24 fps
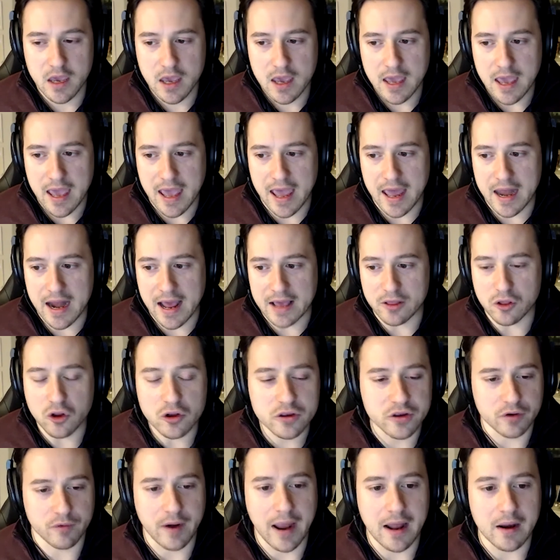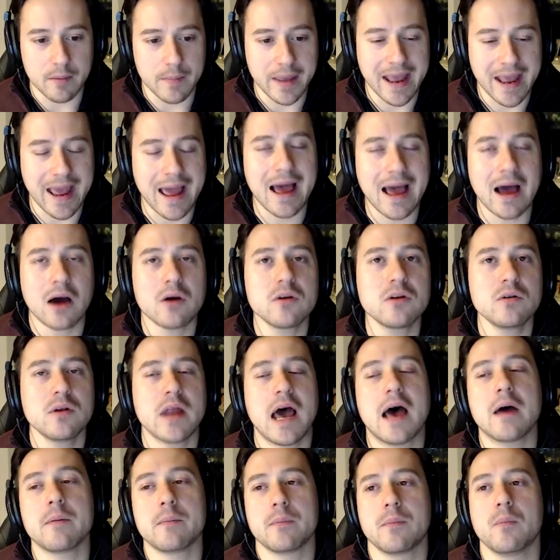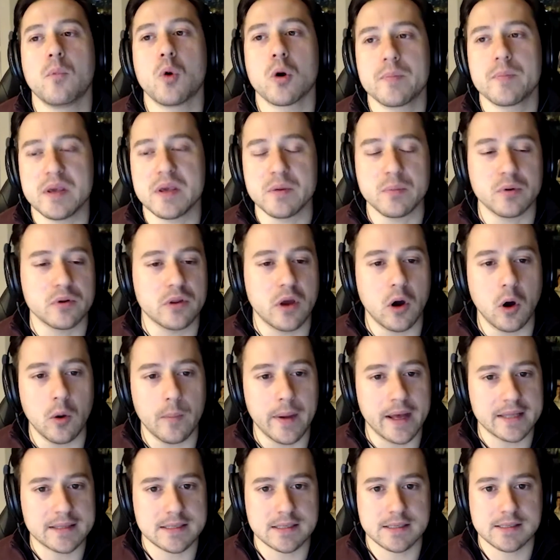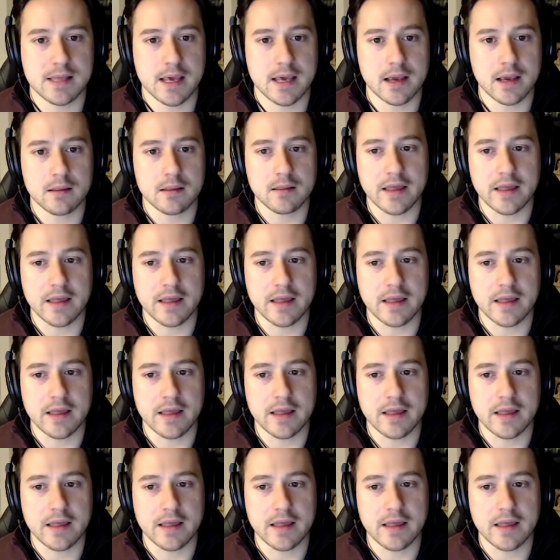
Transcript: And I looked around, I'm like, how do not more people know about this thing?